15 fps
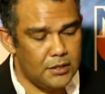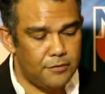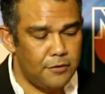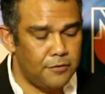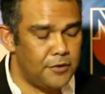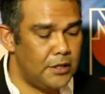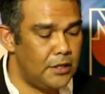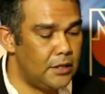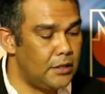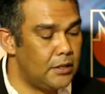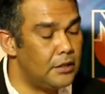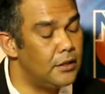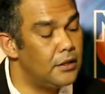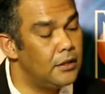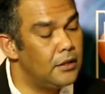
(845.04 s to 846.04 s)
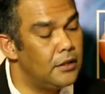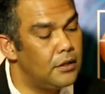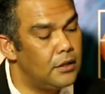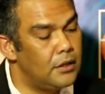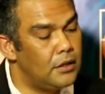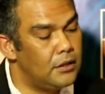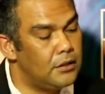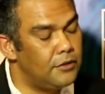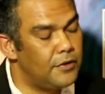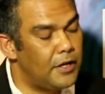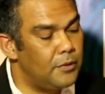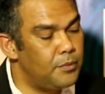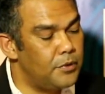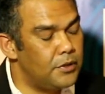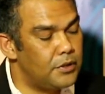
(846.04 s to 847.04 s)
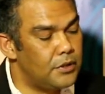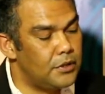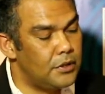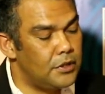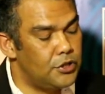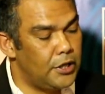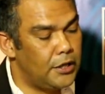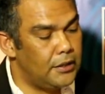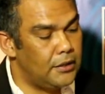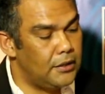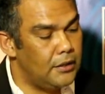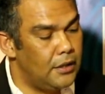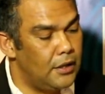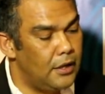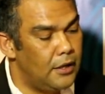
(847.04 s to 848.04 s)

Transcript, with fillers: the 50 year uh, development agenda.